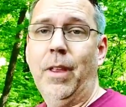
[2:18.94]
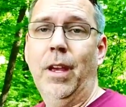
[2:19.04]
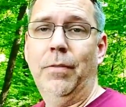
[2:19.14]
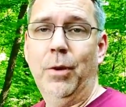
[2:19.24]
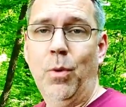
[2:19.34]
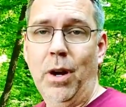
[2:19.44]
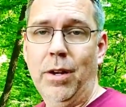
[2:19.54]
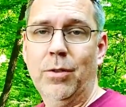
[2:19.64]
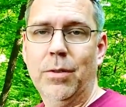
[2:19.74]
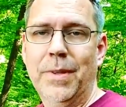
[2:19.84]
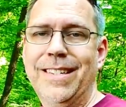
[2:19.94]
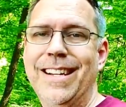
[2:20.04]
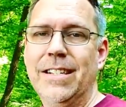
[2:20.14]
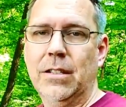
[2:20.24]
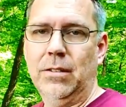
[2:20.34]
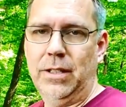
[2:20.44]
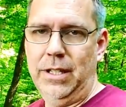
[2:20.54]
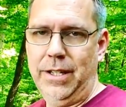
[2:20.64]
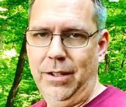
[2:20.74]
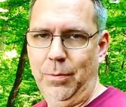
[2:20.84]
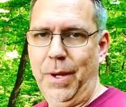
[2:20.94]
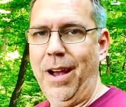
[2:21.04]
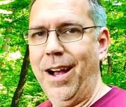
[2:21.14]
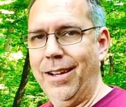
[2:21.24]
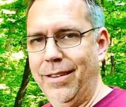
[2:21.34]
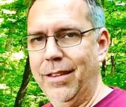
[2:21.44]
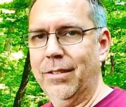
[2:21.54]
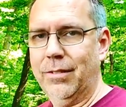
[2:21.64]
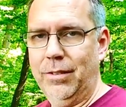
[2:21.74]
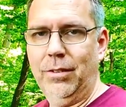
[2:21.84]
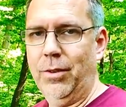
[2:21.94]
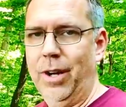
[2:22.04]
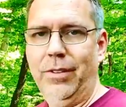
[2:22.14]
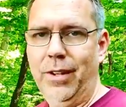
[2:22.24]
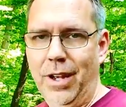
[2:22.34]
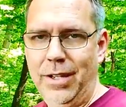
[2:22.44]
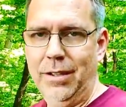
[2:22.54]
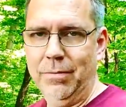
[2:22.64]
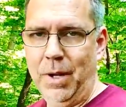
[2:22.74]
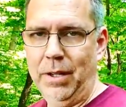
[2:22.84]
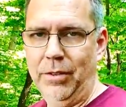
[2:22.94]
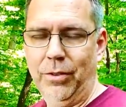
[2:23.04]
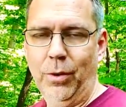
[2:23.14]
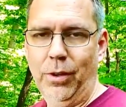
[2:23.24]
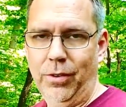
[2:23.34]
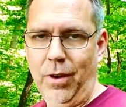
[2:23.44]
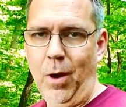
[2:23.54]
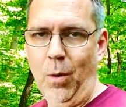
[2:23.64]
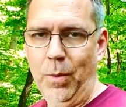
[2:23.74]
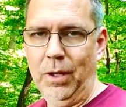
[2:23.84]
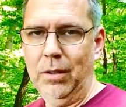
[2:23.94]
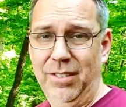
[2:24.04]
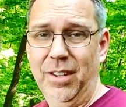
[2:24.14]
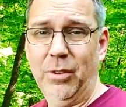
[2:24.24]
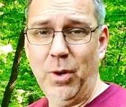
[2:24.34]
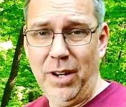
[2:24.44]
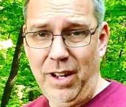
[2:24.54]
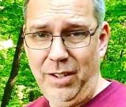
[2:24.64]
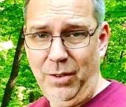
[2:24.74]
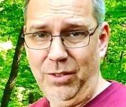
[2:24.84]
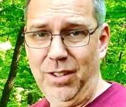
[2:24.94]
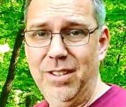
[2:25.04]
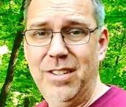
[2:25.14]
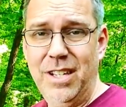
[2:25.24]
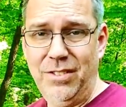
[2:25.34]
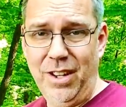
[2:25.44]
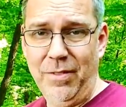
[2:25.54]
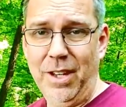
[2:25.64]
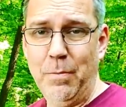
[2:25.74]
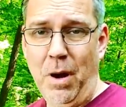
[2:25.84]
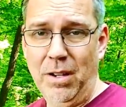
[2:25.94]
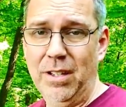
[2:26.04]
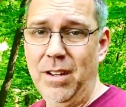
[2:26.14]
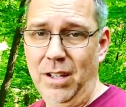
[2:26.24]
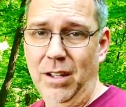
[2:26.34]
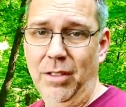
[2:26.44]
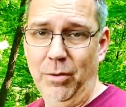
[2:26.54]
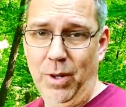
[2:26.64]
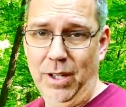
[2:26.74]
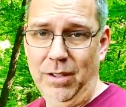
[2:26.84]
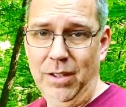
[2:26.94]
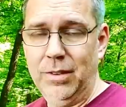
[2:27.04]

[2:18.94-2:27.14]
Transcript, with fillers: If you wanna know some of the technical details behind this crazy idea of mine to sew this at home, the thread I used, T70 bonded nylon thread.